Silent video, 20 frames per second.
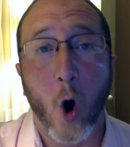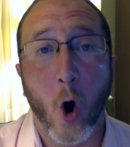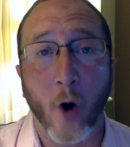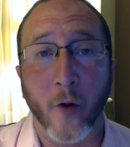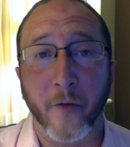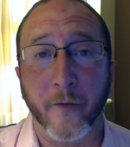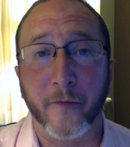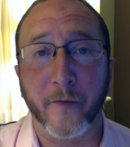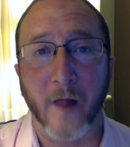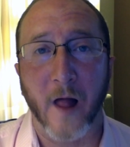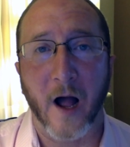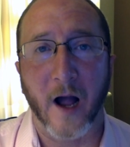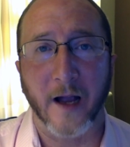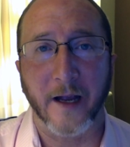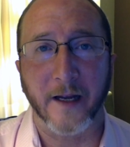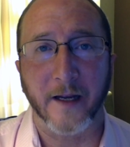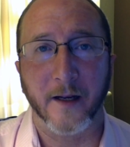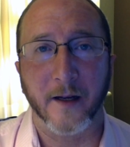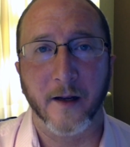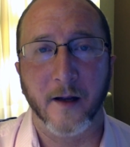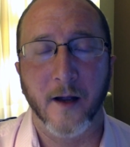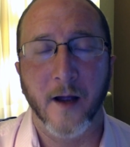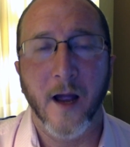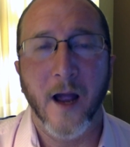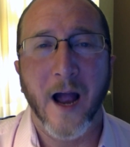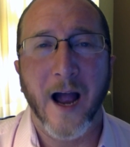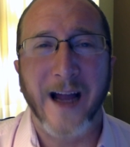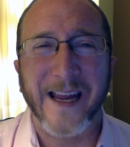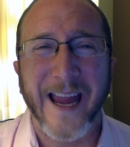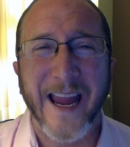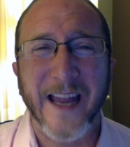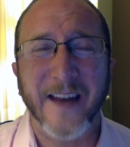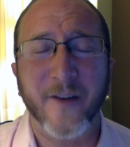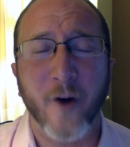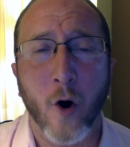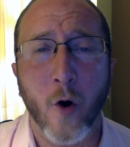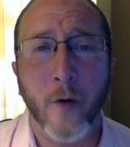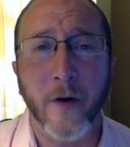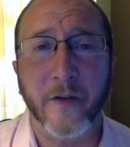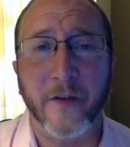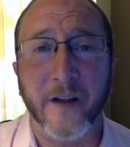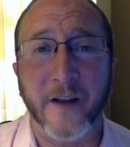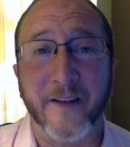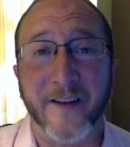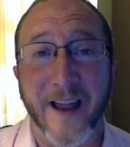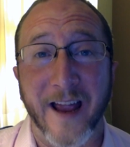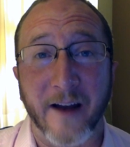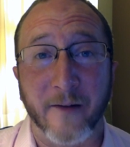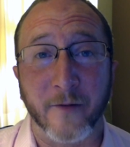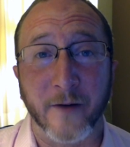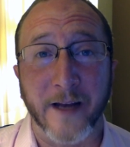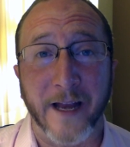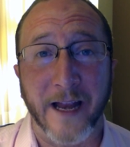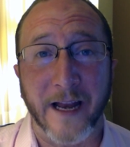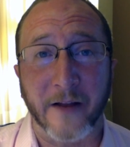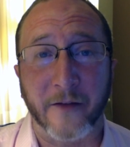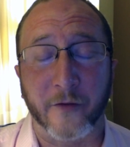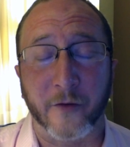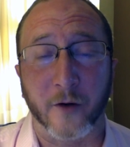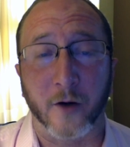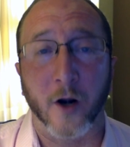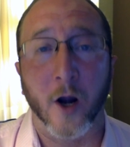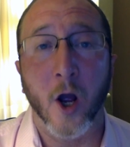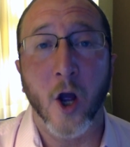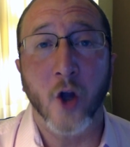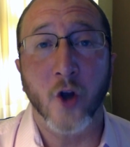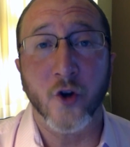on the fly. I can't always get to every answer